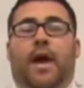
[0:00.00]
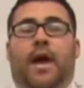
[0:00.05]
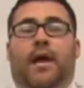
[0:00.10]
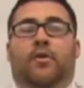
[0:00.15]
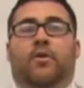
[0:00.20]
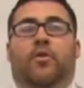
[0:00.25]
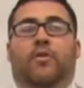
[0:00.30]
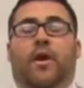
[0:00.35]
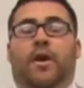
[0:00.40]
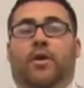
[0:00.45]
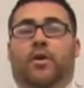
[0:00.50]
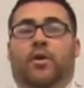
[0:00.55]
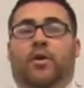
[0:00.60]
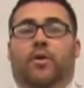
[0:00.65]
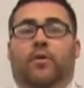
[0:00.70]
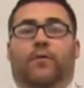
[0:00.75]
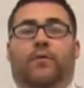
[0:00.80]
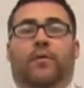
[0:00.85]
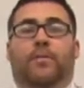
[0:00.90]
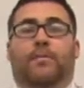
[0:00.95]
I no longer
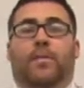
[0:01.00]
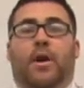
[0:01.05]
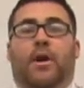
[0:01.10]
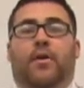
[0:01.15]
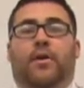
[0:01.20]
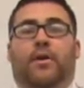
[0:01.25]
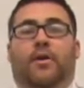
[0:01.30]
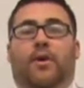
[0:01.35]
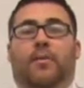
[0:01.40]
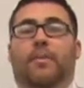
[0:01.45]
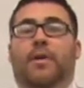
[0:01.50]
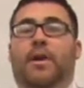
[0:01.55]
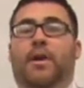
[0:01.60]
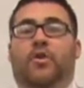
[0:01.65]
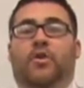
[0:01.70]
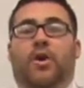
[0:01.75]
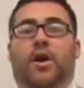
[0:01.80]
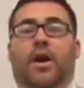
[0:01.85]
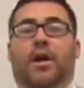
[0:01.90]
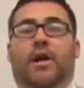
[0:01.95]
coach football here at
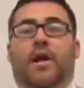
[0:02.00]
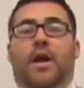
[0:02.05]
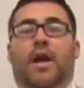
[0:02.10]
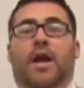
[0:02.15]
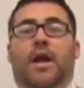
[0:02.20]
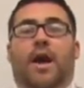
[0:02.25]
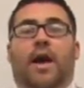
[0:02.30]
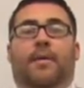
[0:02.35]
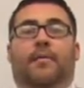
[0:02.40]
Minnetonka.